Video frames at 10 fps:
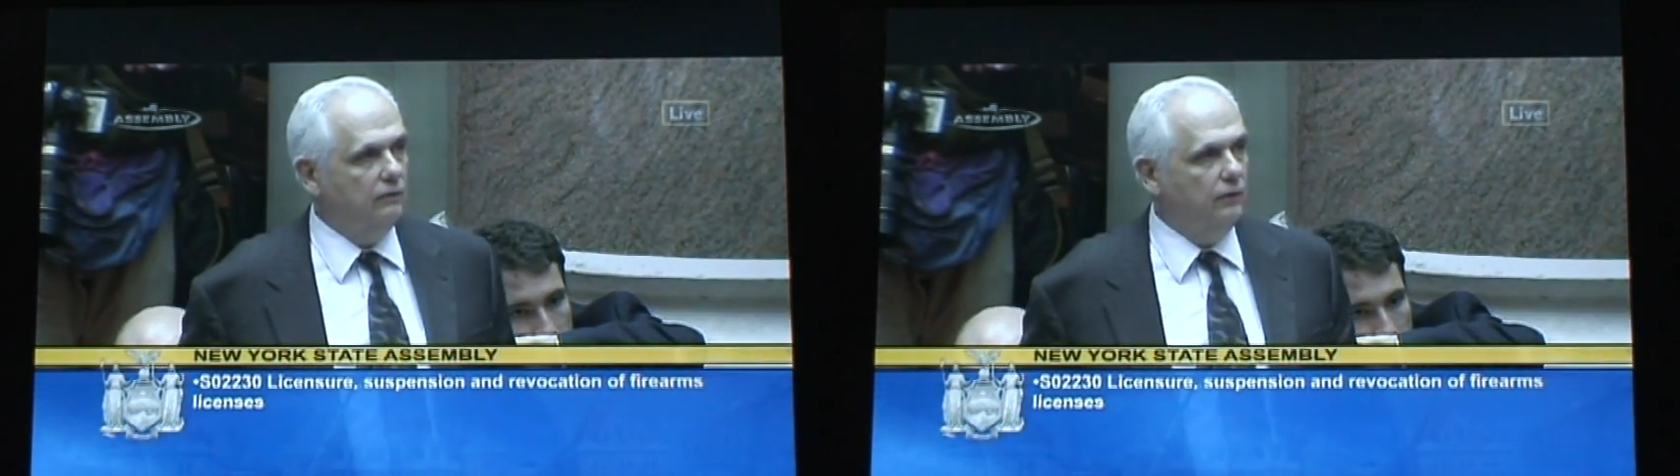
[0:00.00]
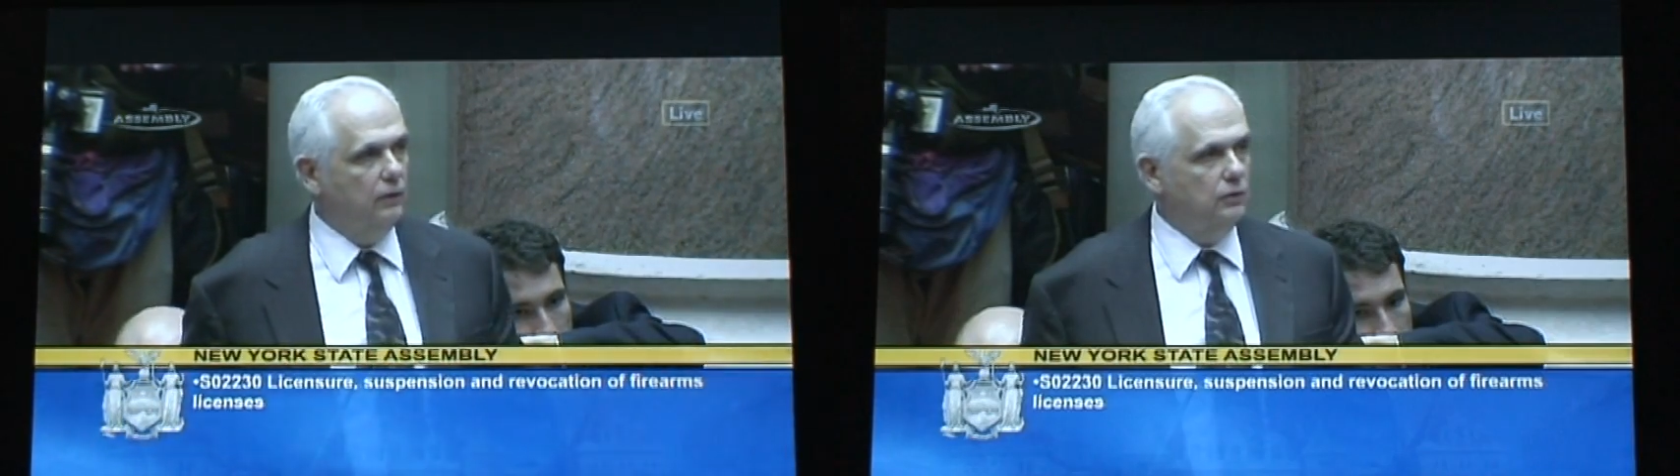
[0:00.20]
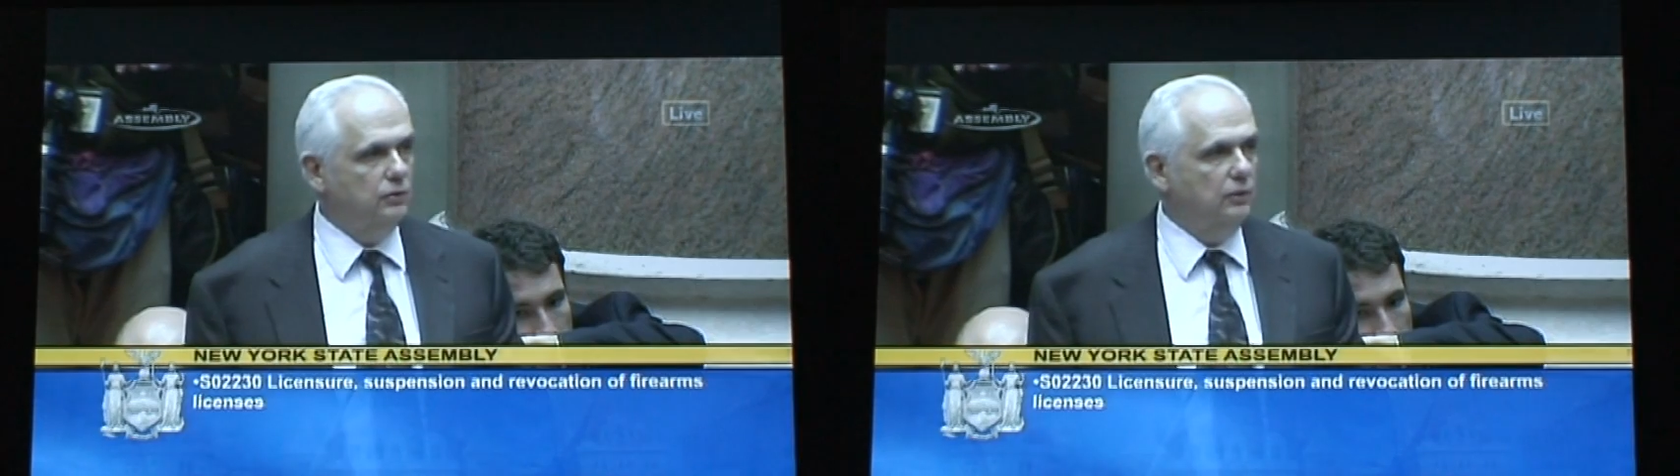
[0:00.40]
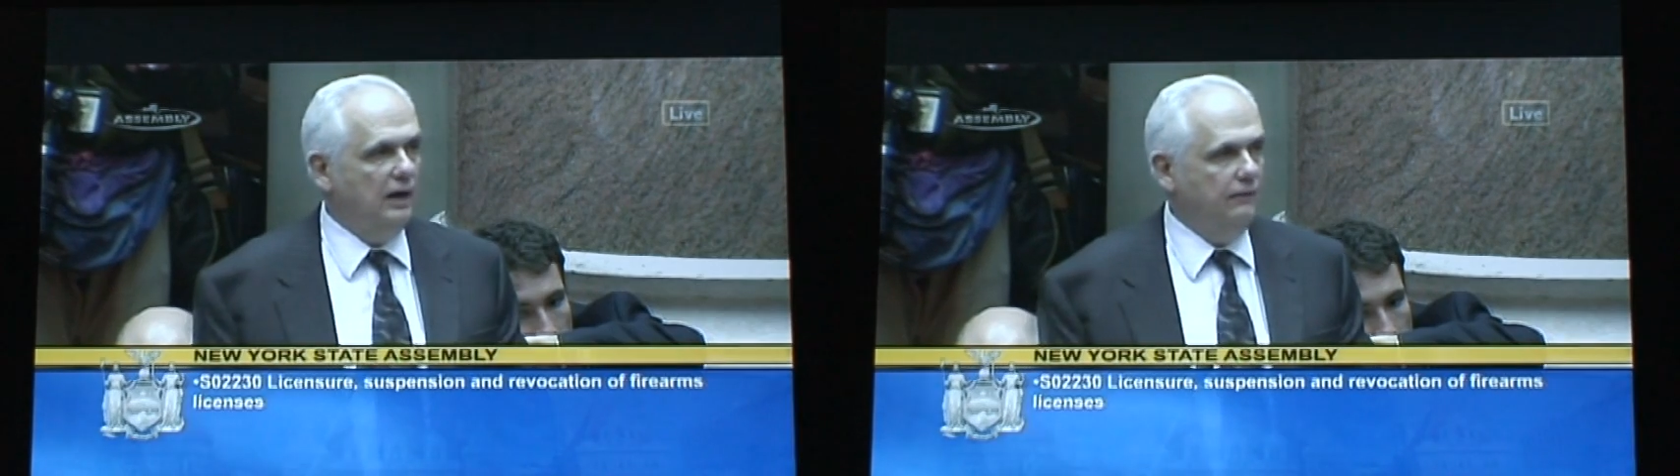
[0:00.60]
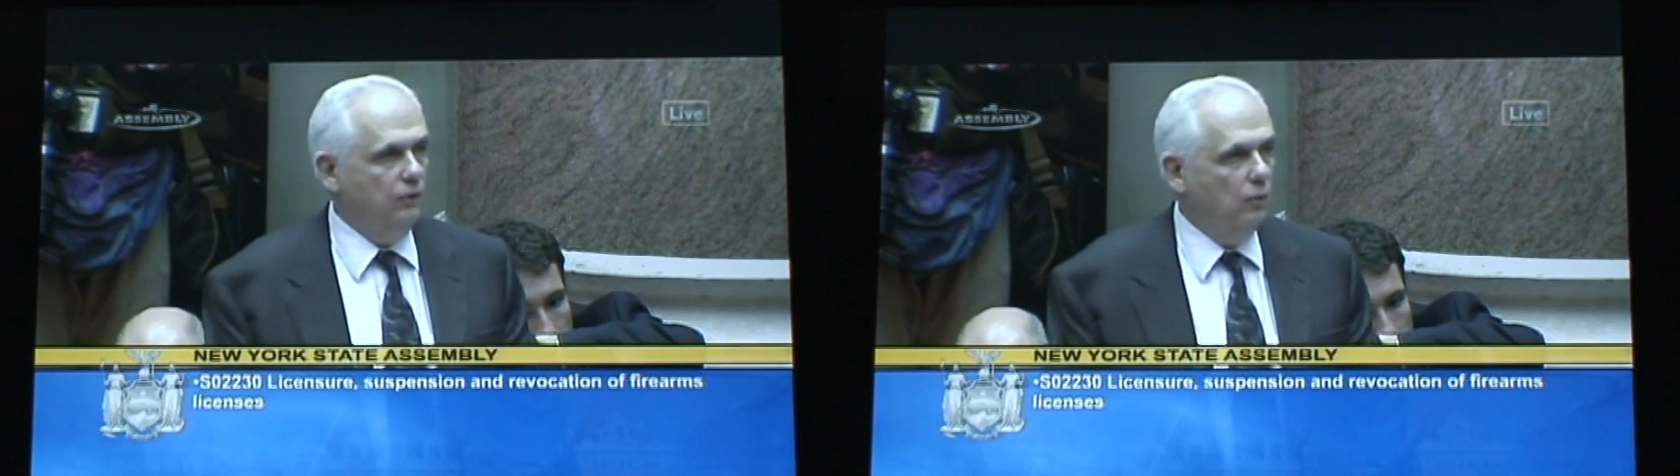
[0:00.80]
of those who
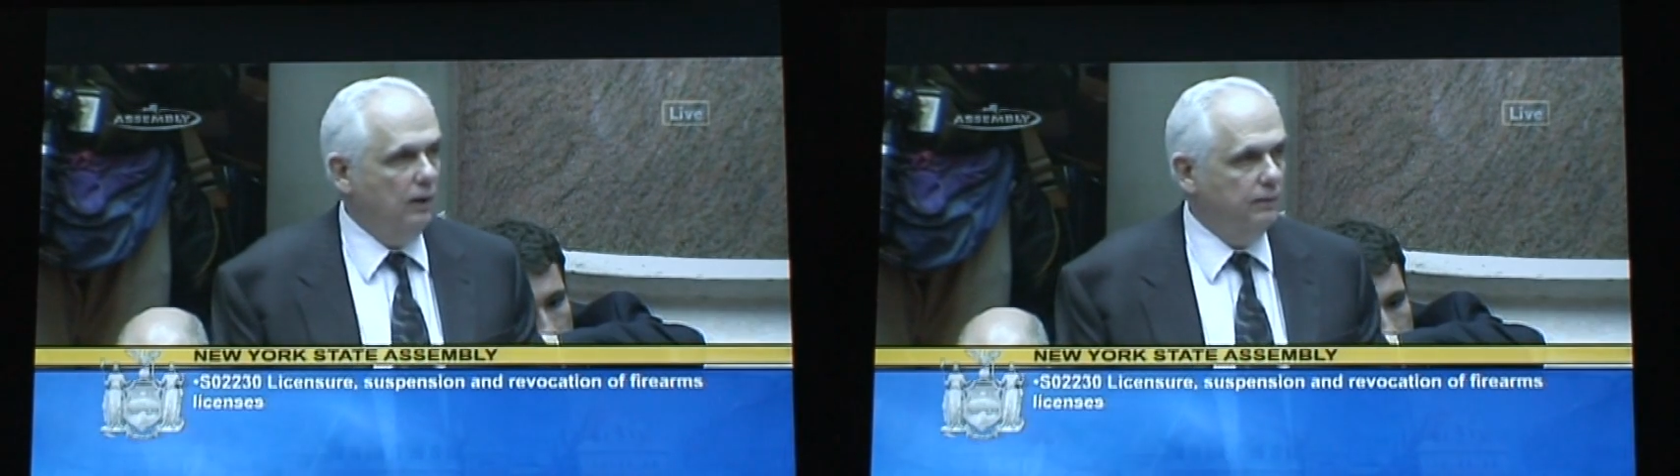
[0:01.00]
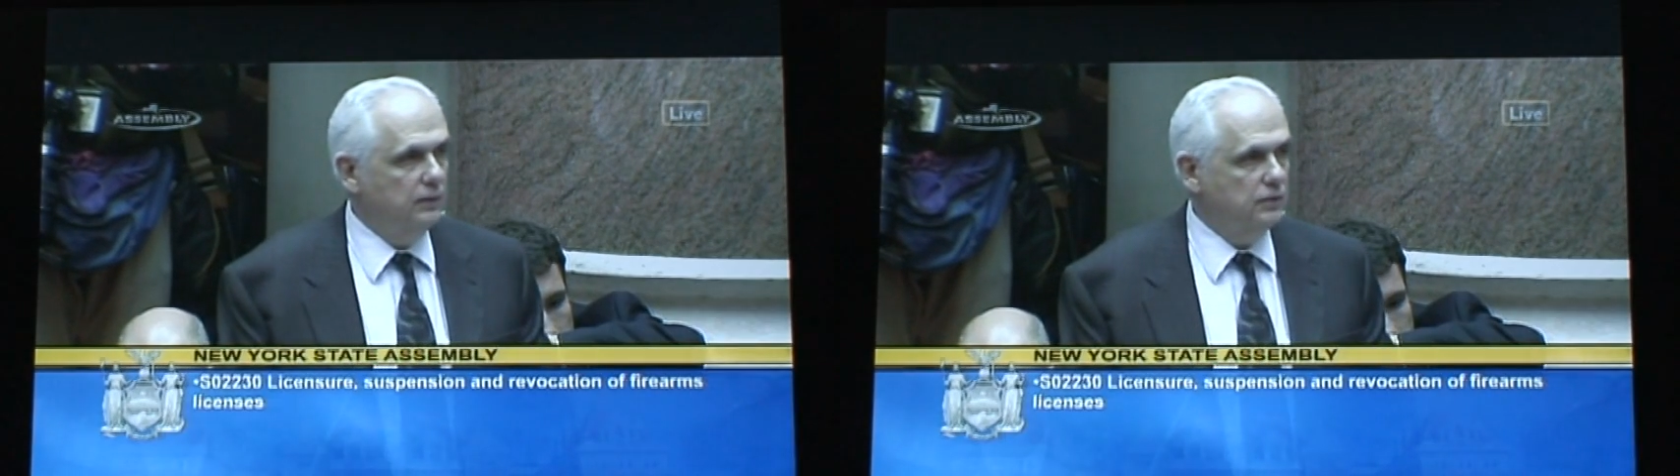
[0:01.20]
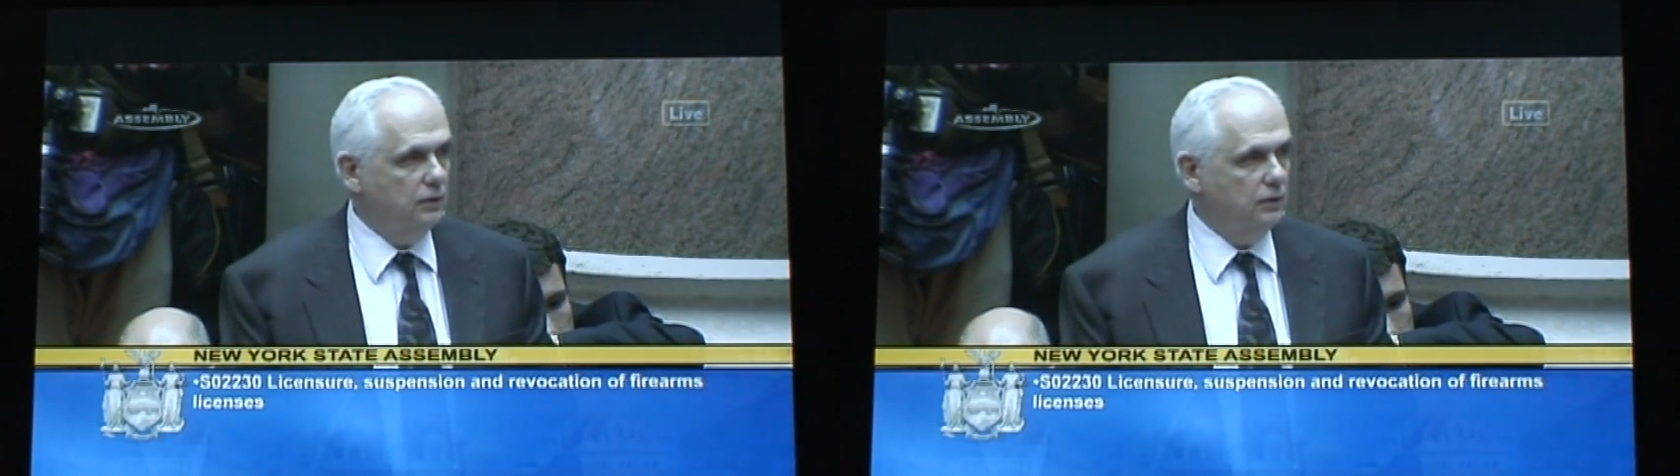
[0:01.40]
have the weapons